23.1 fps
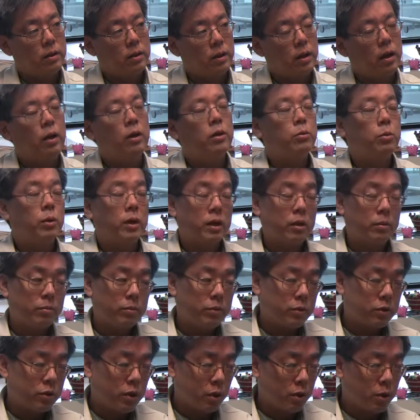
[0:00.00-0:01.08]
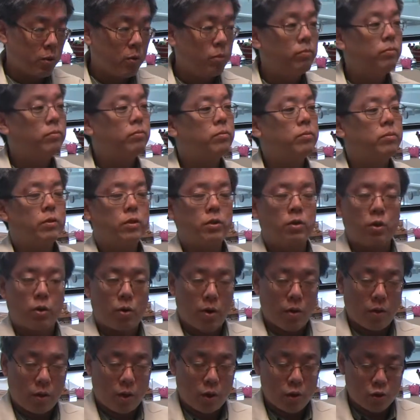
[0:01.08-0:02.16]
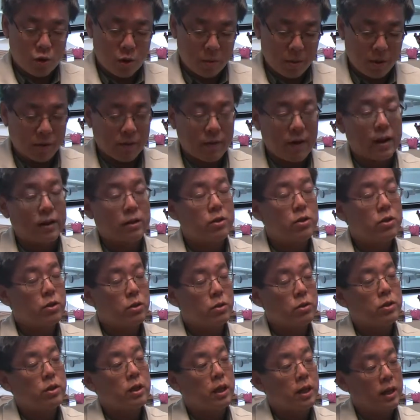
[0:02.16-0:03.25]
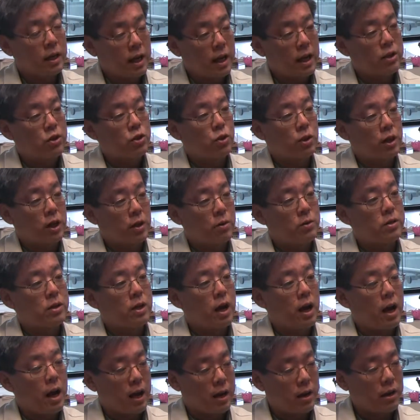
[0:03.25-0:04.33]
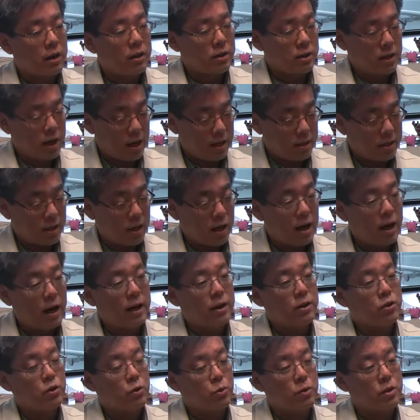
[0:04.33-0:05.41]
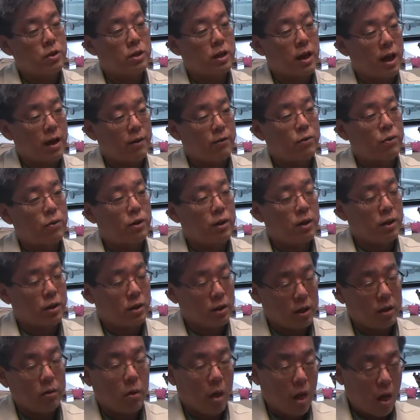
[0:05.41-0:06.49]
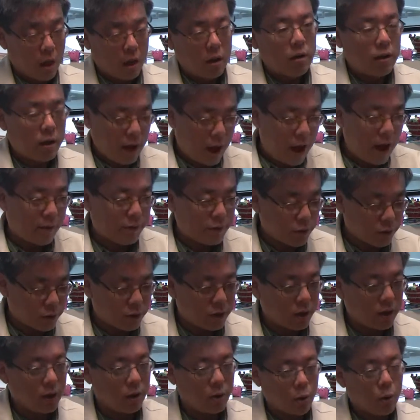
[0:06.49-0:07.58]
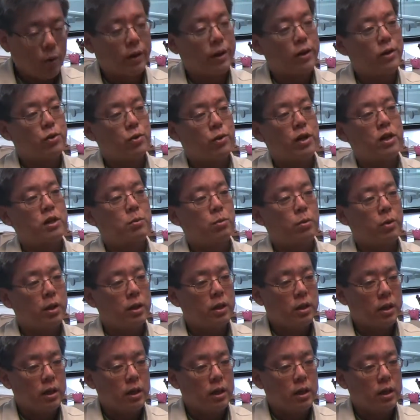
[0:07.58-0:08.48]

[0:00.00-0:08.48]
Well, so there are the contributing factors. So skin cancer carries has the highest risk after organ transplant.